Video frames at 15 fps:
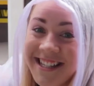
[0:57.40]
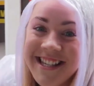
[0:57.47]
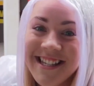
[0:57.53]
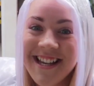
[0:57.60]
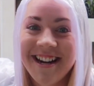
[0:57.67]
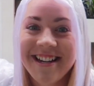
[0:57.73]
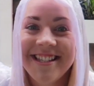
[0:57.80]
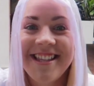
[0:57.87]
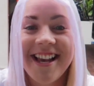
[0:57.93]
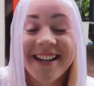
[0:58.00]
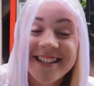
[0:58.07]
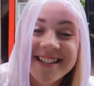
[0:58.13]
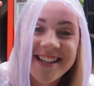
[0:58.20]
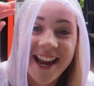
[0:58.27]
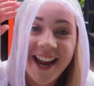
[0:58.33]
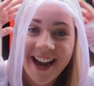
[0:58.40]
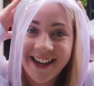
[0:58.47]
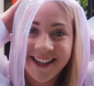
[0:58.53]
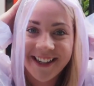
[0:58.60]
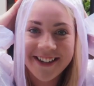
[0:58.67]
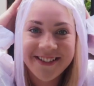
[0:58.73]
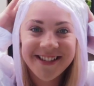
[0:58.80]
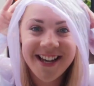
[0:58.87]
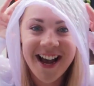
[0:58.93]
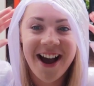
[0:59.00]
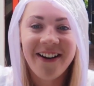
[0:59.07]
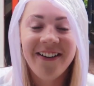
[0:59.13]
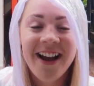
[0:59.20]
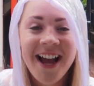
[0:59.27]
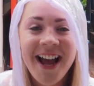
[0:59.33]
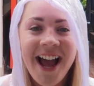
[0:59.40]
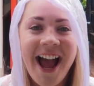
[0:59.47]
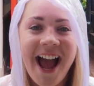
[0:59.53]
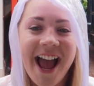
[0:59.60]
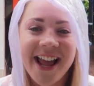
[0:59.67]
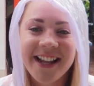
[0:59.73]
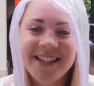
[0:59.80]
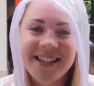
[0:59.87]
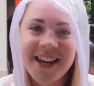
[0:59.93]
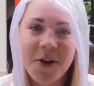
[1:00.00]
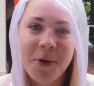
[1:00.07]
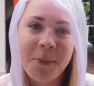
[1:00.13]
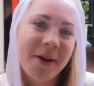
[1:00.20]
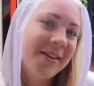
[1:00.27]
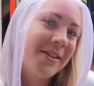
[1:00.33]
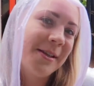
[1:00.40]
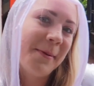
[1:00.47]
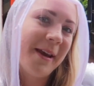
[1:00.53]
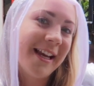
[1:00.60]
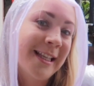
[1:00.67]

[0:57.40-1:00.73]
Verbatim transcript: This is our second day here in Koh Tao, and today we're meant to be